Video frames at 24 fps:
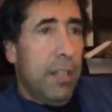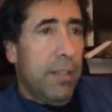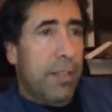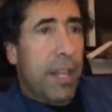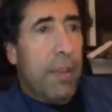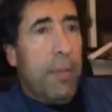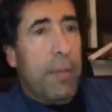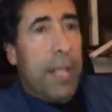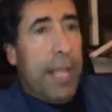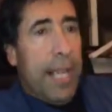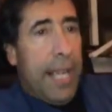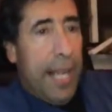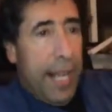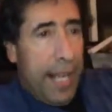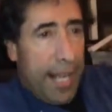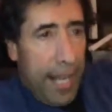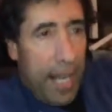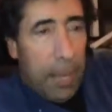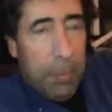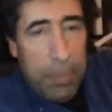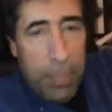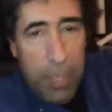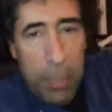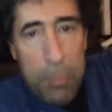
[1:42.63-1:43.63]
Then we
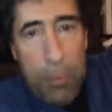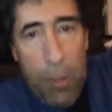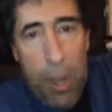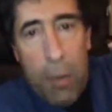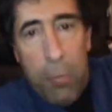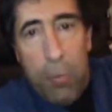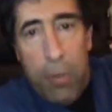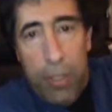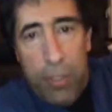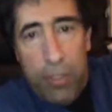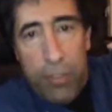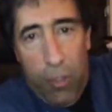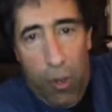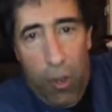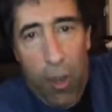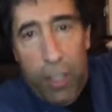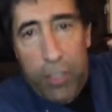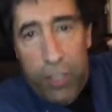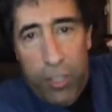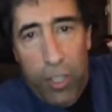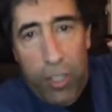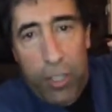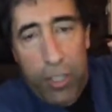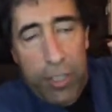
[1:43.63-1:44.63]
get up to the part where it's
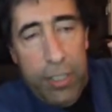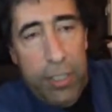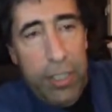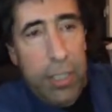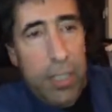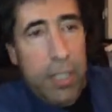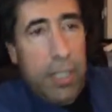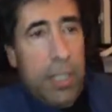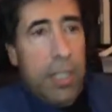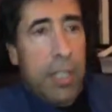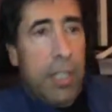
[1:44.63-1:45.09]
our turn.